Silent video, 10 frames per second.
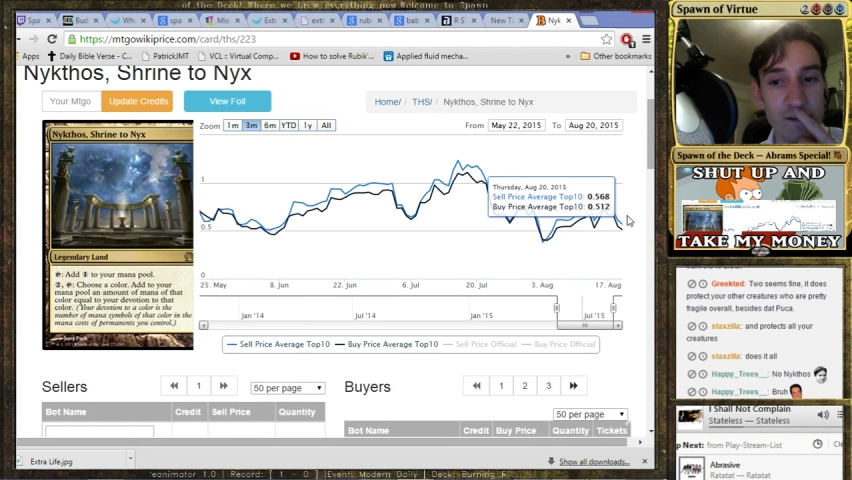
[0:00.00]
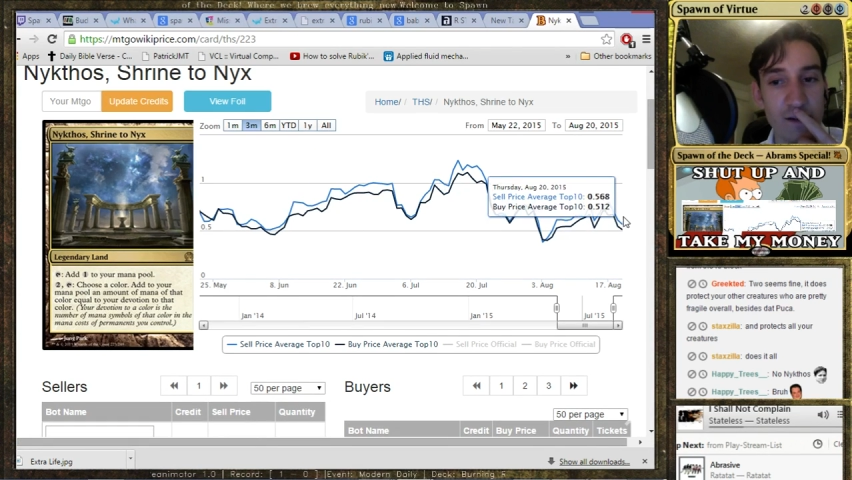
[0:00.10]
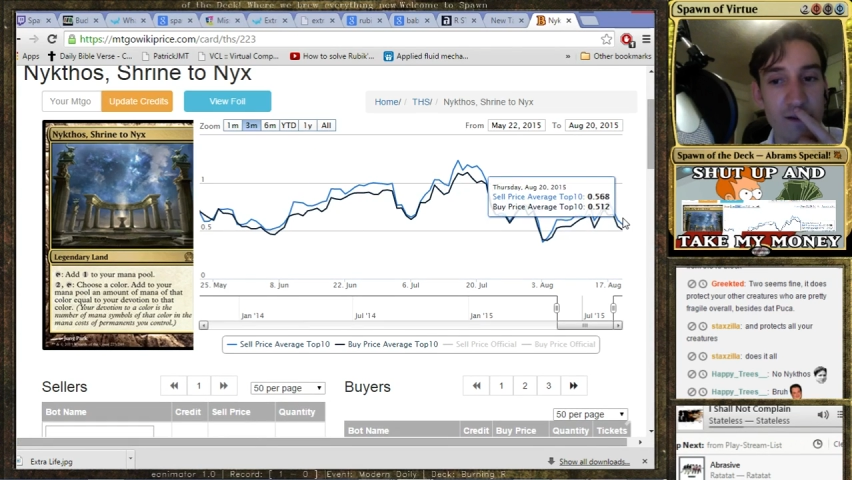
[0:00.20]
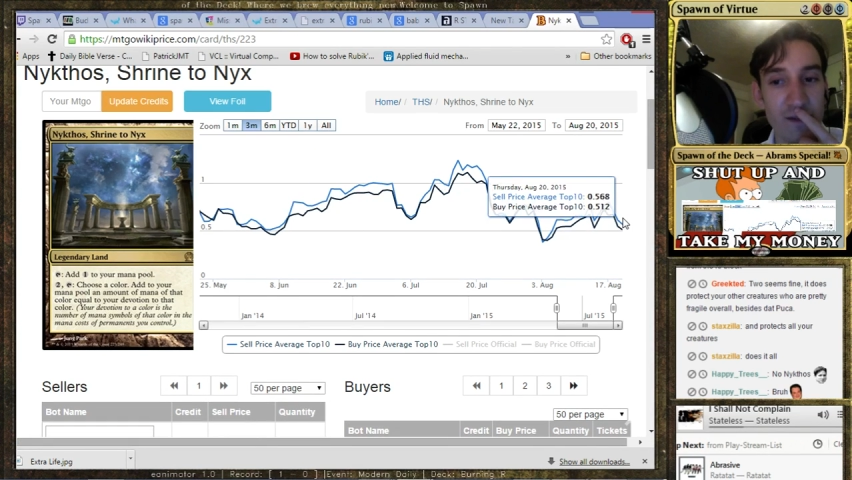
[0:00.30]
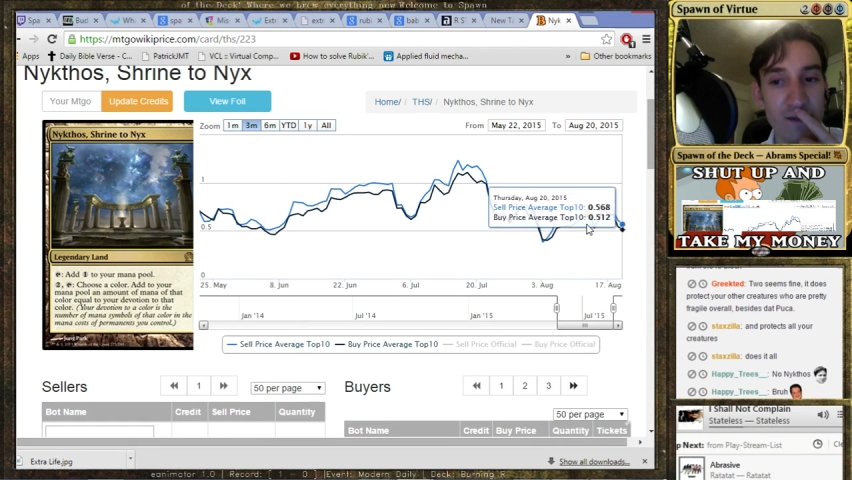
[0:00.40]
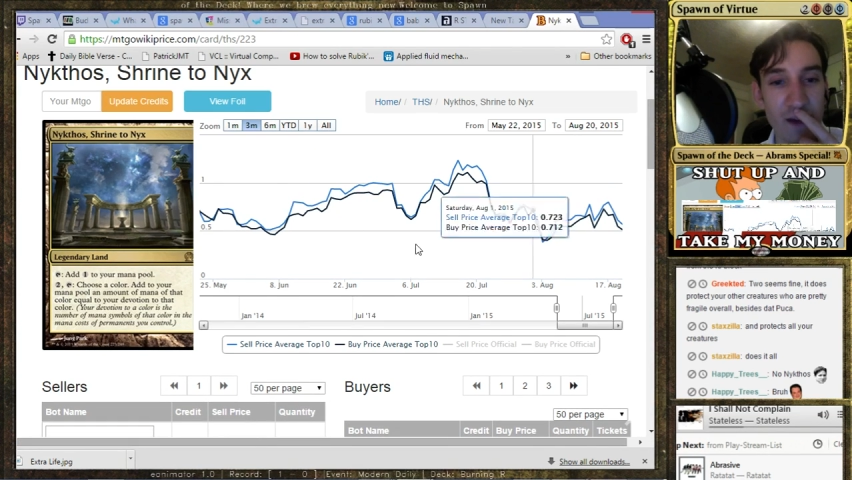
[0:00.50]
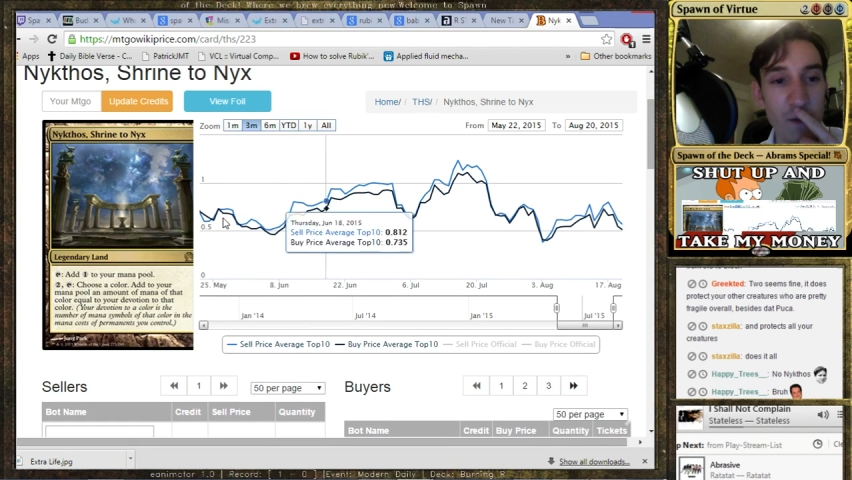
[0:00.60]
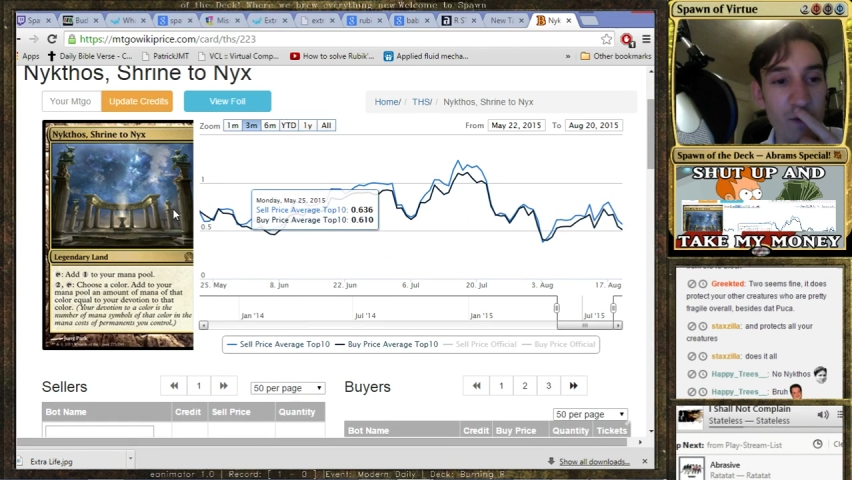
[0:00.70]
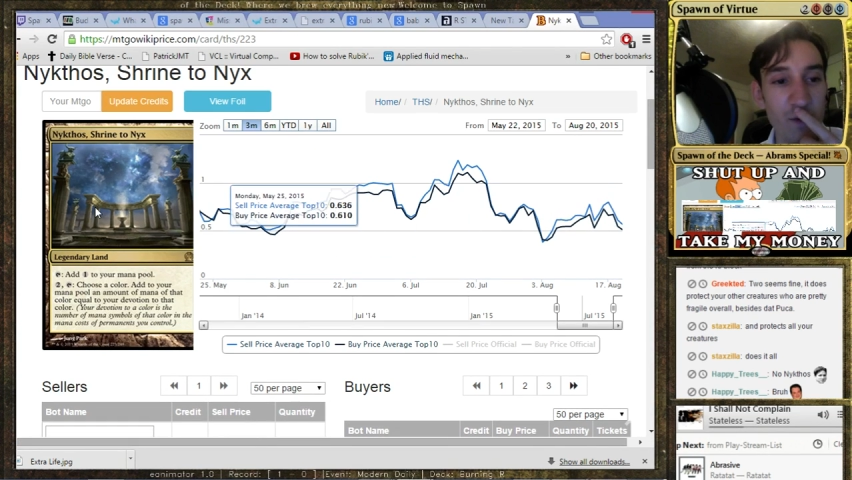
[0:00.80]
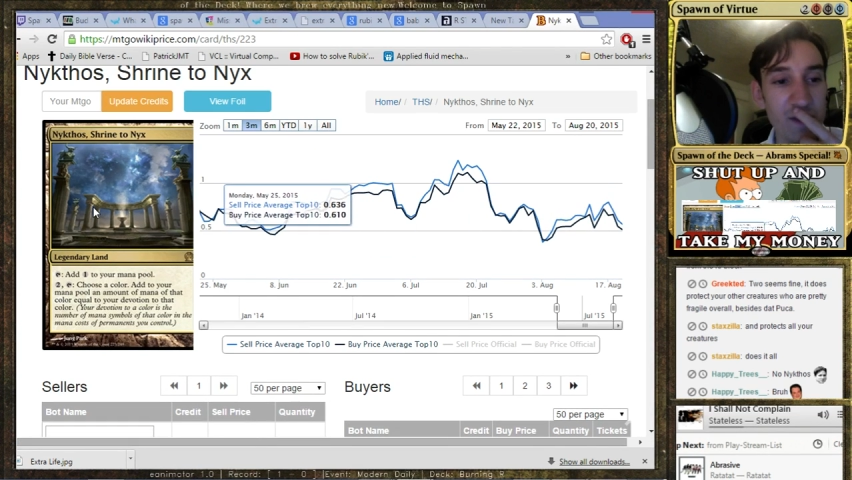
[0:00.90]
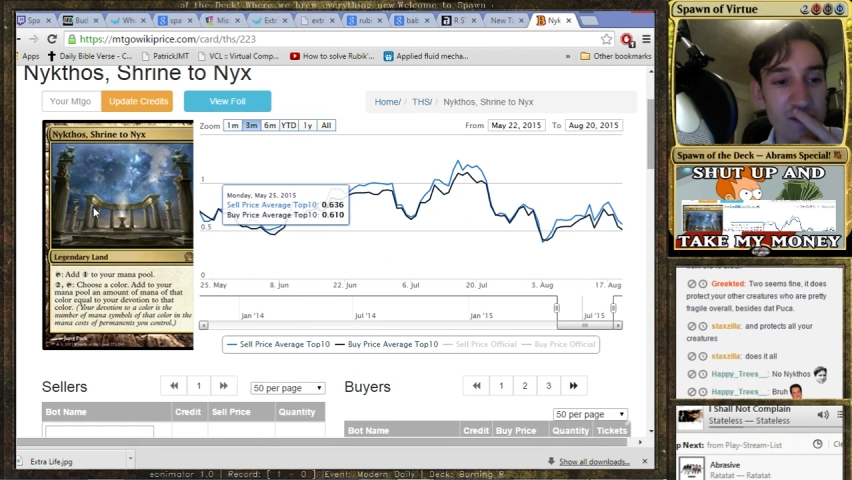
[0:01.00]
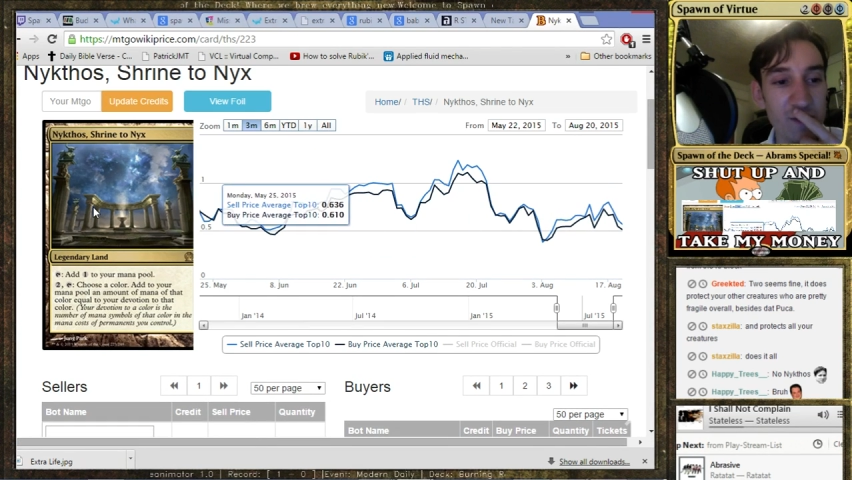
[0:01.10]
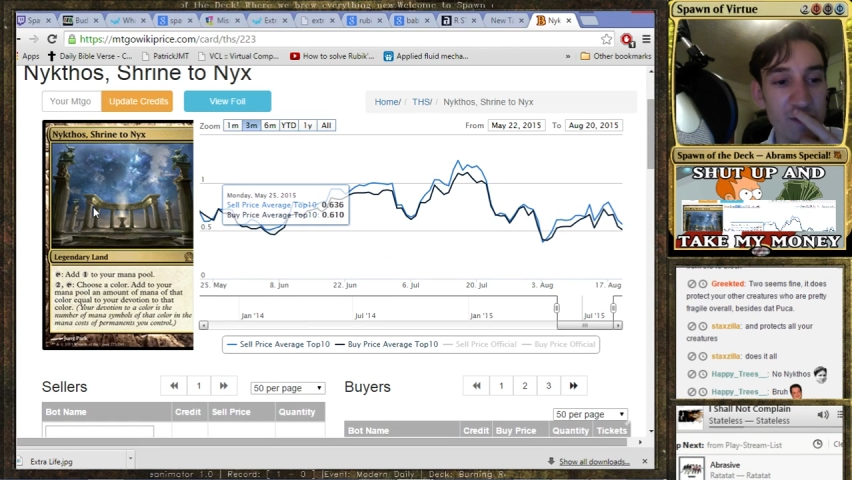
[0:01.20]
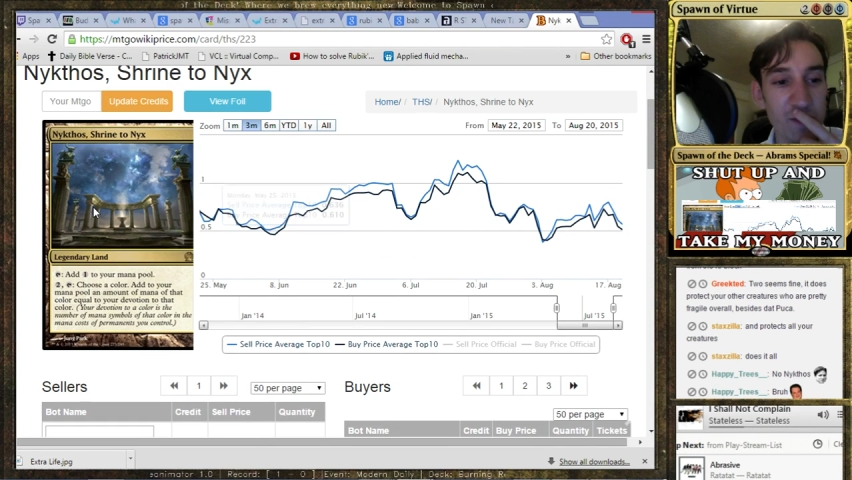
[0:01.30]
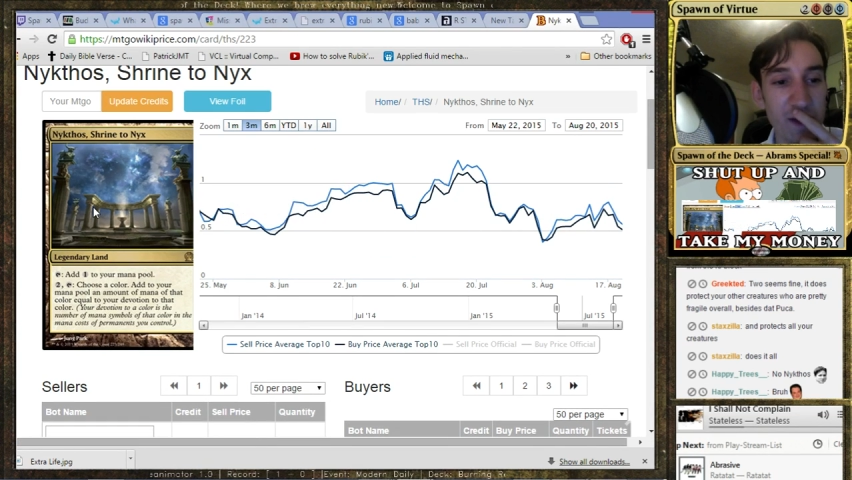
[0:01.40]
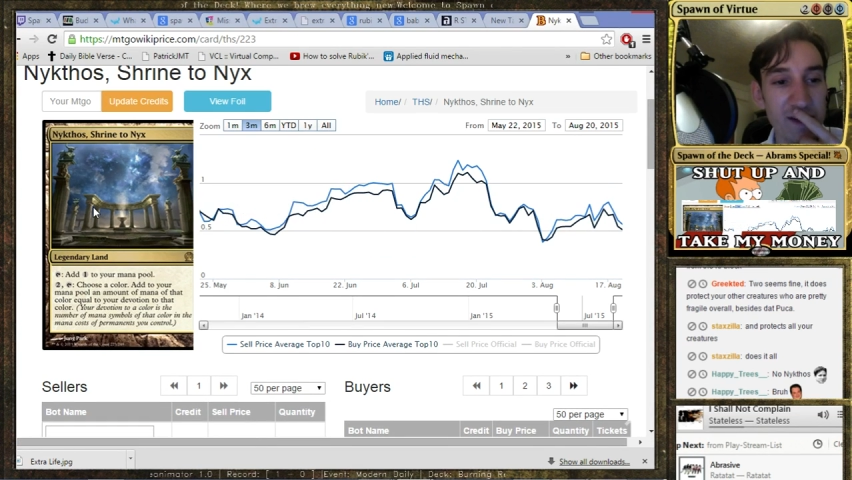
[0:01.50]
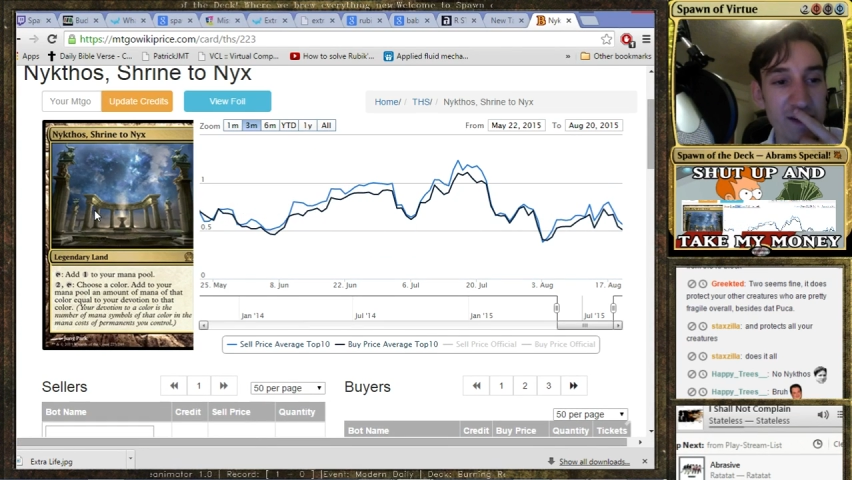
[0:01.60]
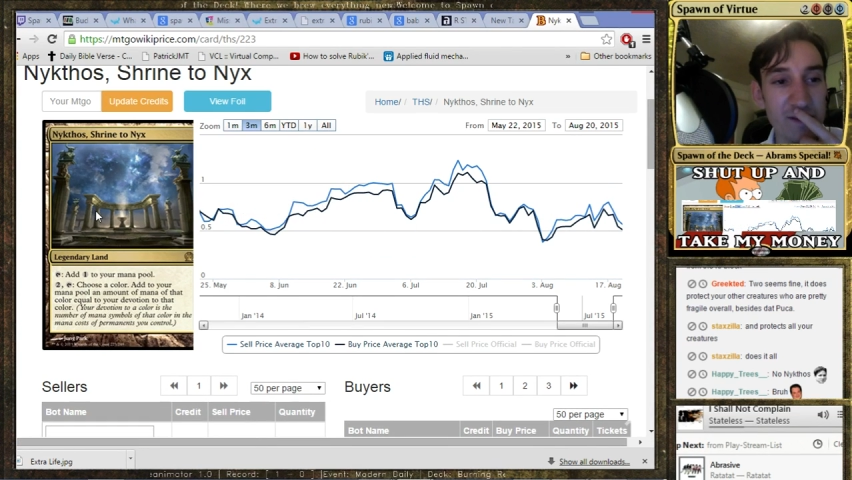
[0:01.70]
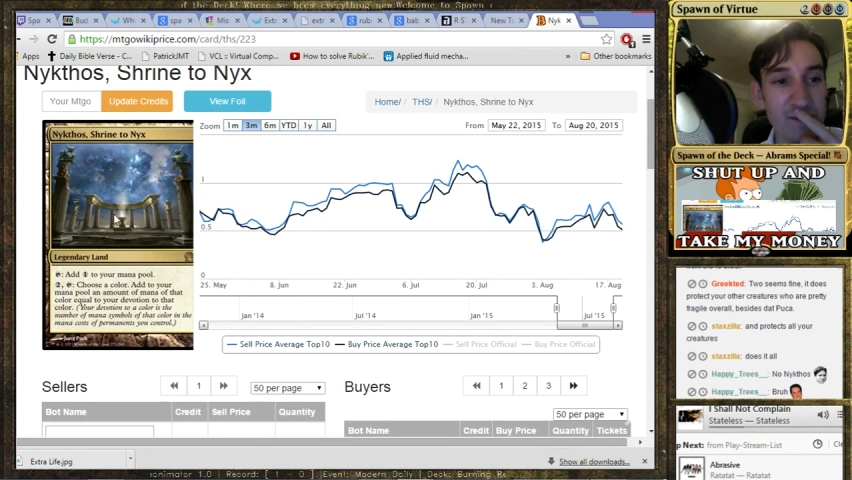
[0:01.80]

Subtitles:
I remember when these were expensive.